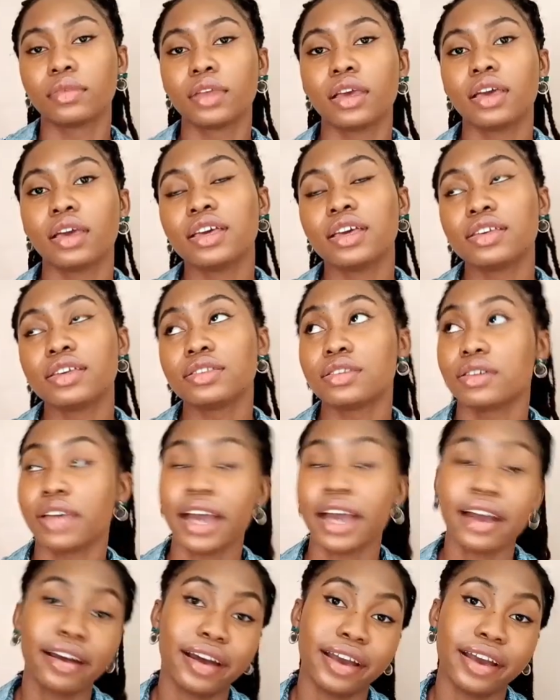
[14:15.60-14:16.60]
So yeah
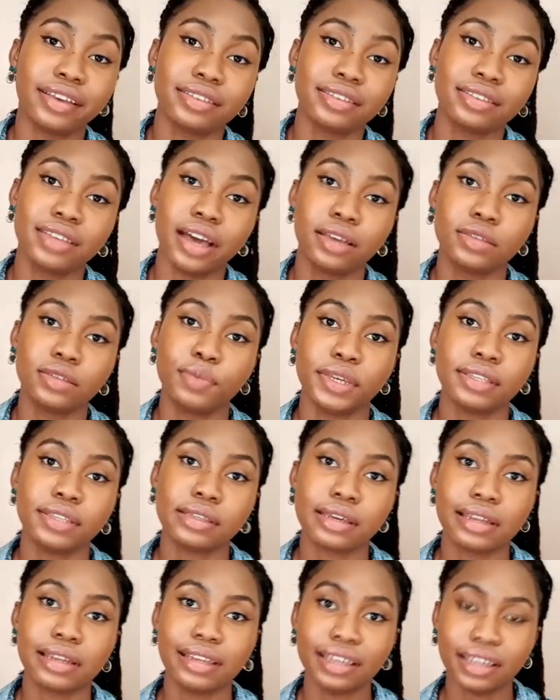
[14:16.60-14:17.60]
guys, that's
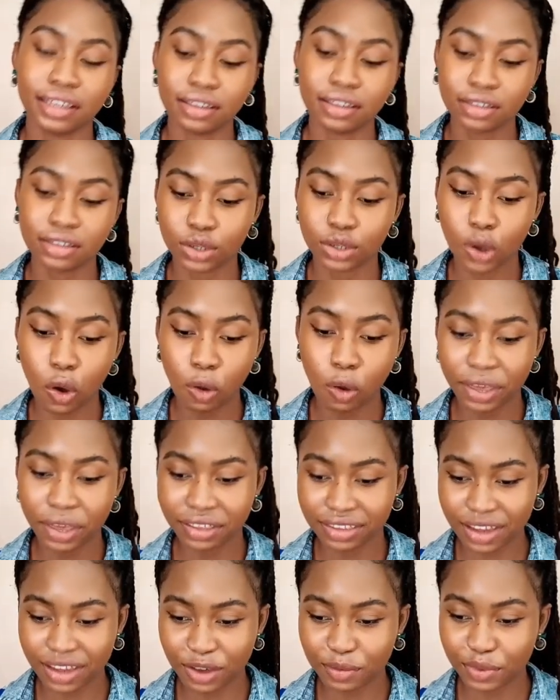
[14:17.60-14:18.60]
basically it. Comment
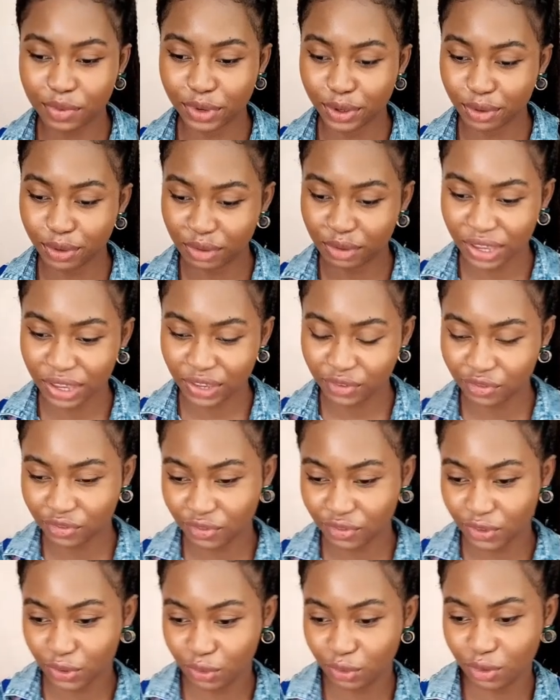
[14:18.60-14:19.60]
down below if
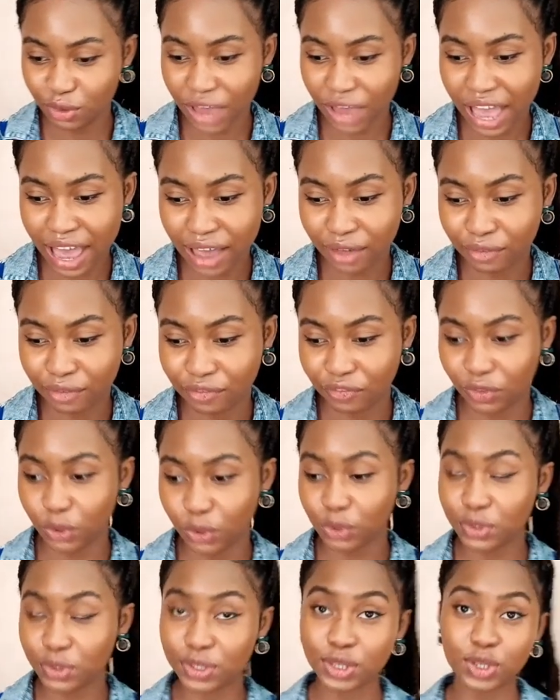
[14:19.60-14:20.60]
you have used
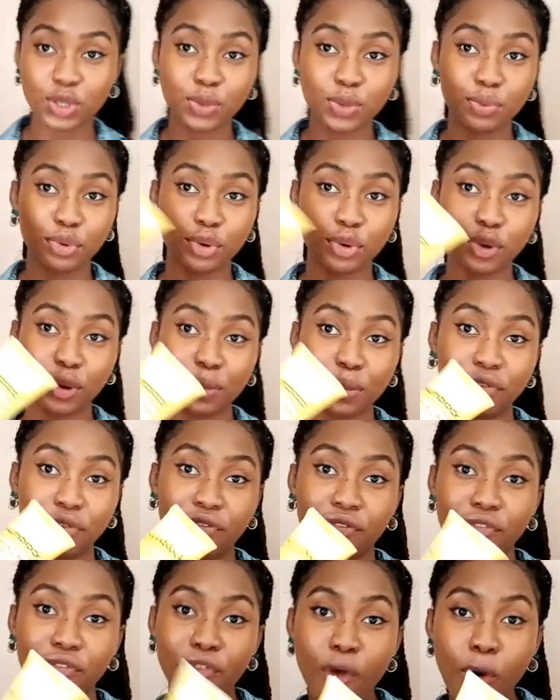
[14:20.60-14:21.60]
this product
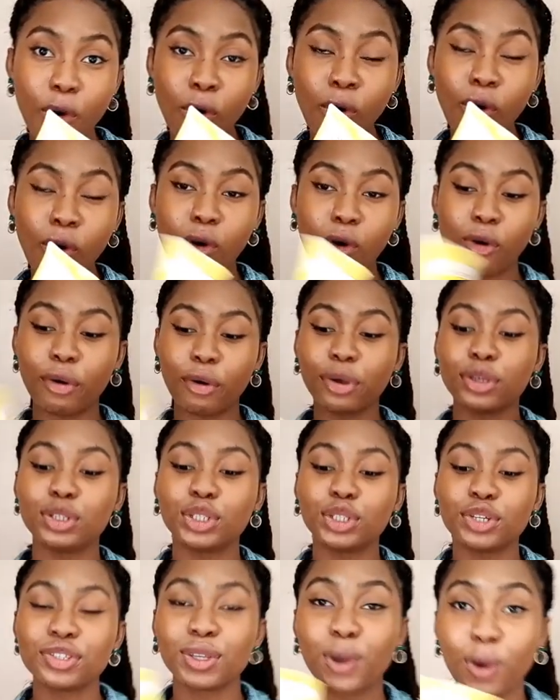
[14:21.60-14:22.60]
before or you
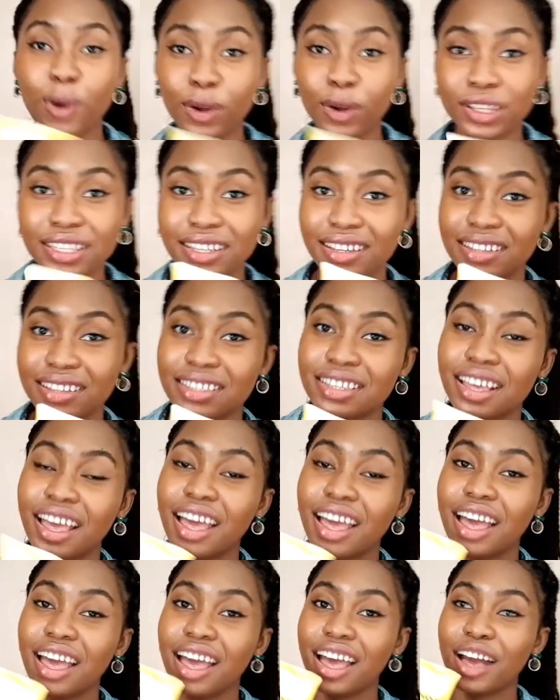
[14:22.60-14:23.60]
just got it.
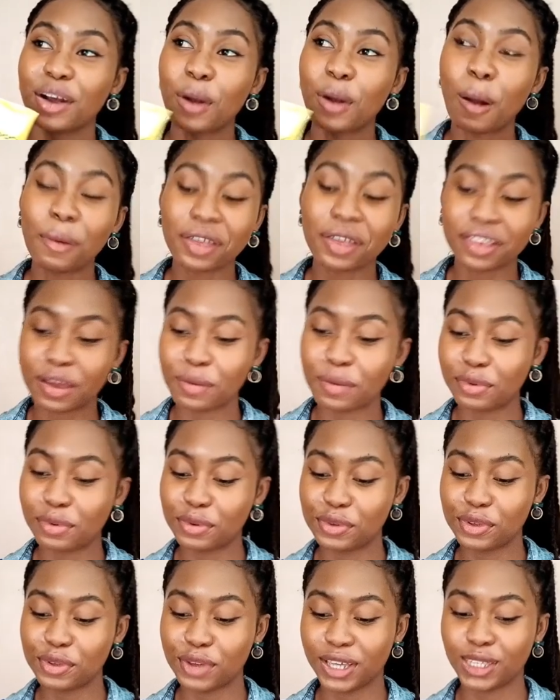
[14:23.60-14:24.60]
Comment down below your
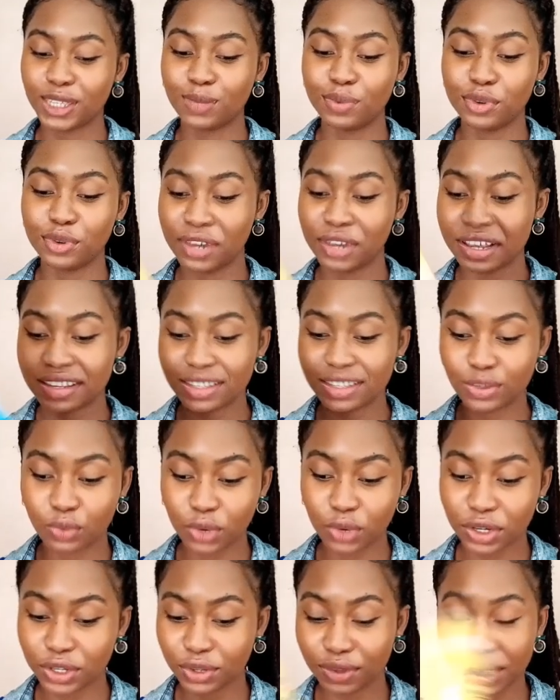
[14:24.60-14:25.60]
experience. What do
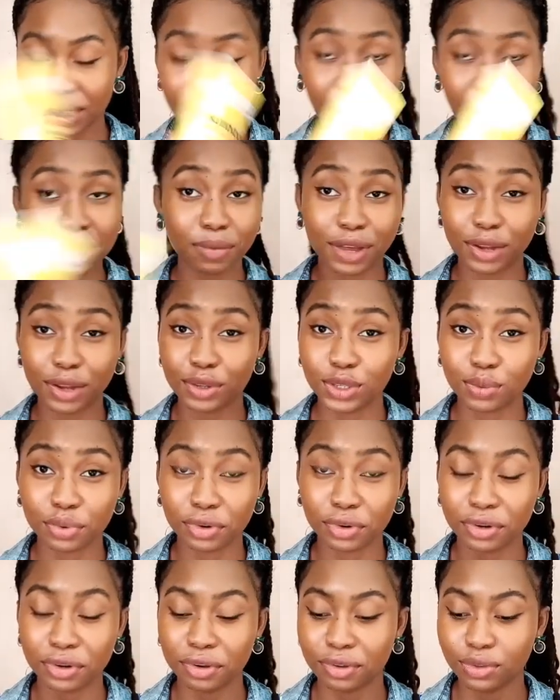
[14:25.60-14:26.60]
you think about this
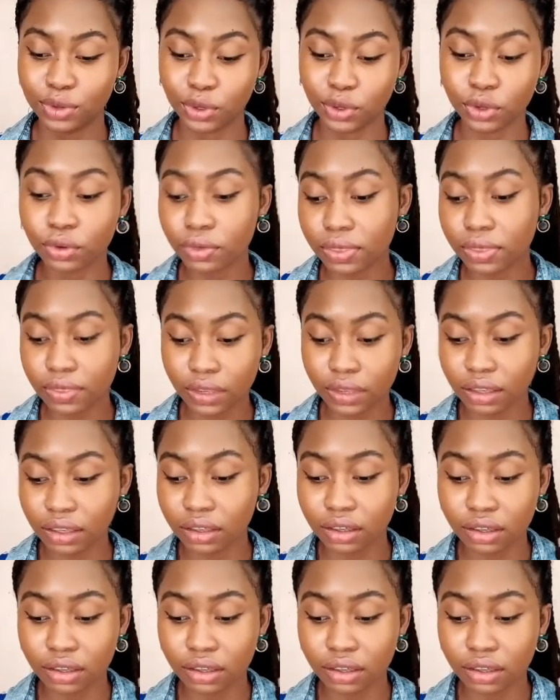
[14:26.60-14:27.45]
product? Do you think